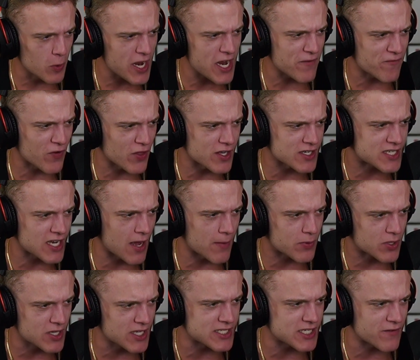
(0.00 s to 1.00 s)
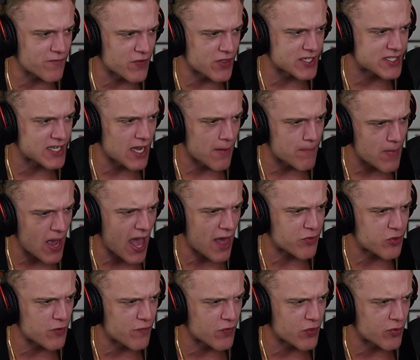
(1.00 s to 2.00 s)
for the sub, Glizzy for the sub,
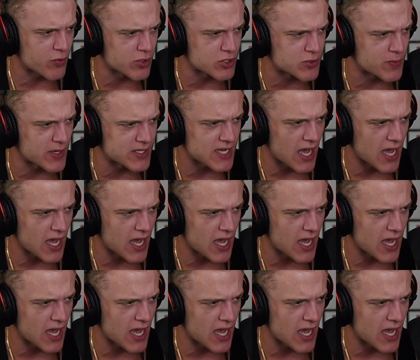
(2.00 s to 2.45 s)
Matthew for the 300 bits.